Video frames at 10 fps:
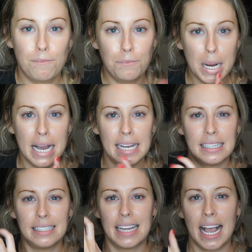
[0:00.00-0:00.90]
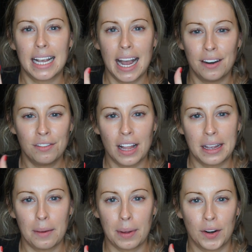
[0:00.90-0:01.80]
But I kind of like
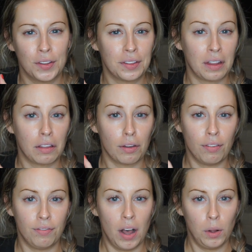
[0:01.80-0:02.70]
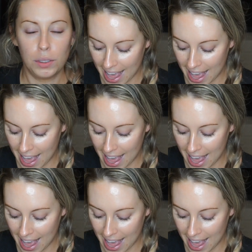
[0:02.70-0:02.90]
it better than like the felt.